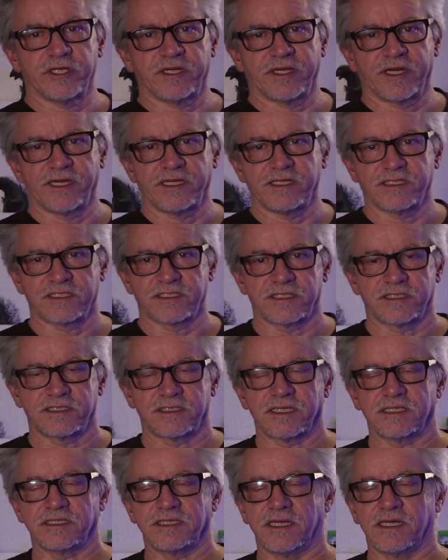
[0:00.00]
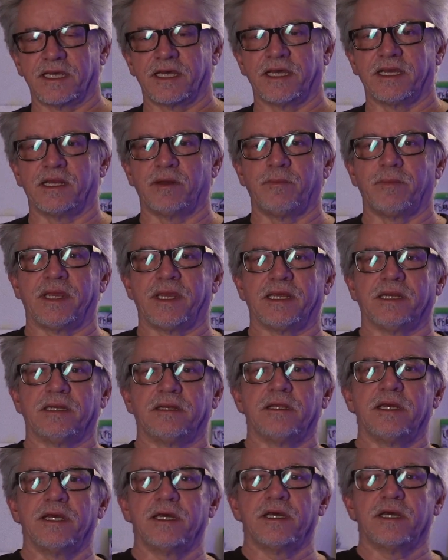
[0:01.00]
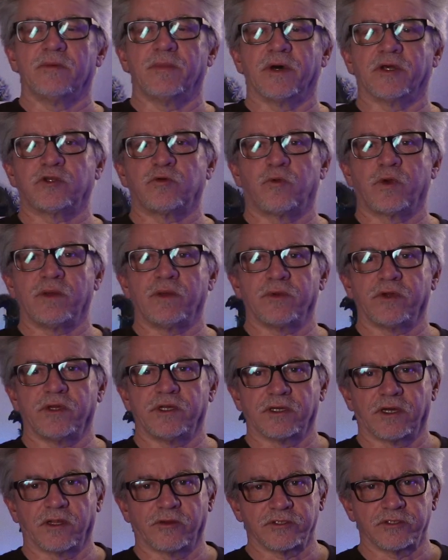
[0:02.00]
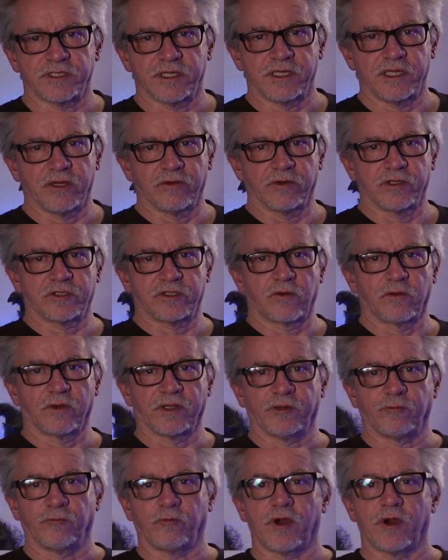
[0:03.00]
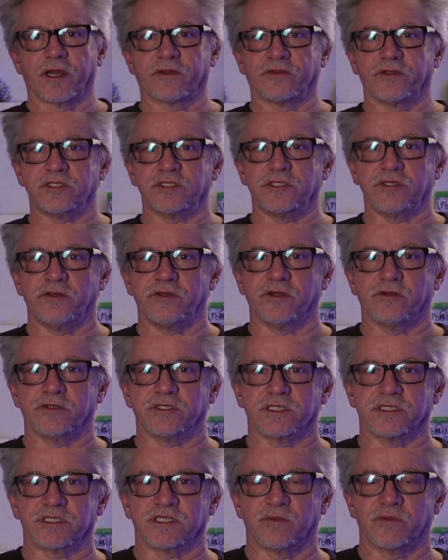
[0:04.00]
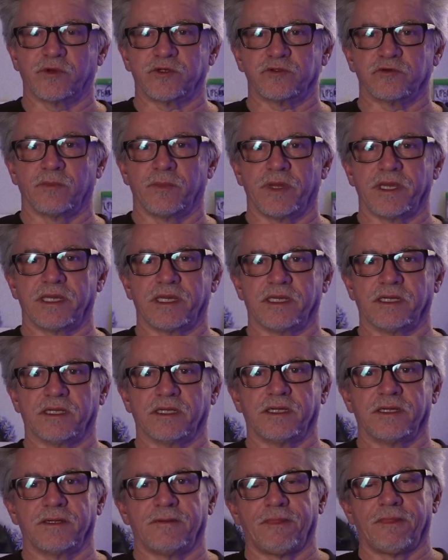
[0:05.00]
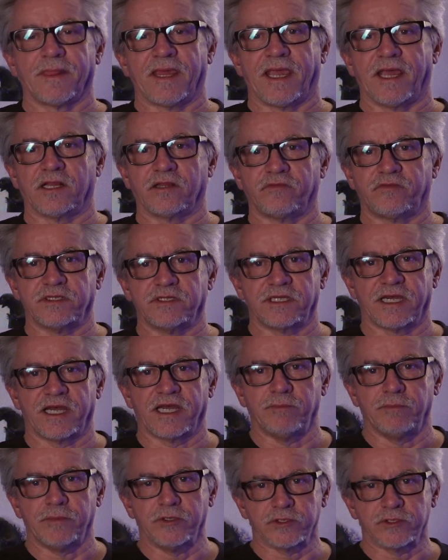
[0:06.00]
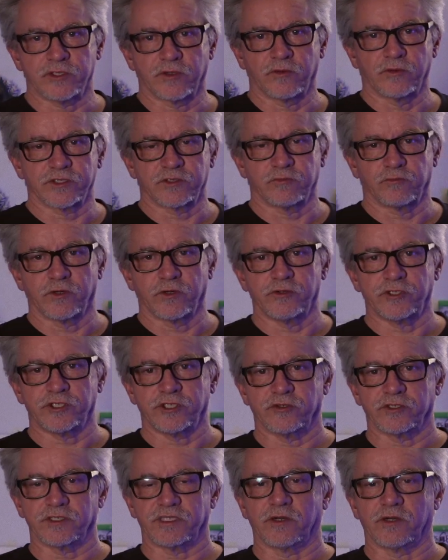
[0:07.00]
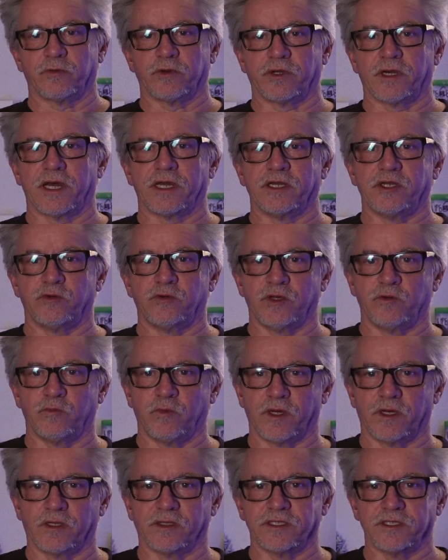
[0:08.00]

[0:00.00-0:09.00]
In 1969, it made about $20 million that year and totally rocked the studio system, which were making elephantine musicals and roadshows that were not doing well.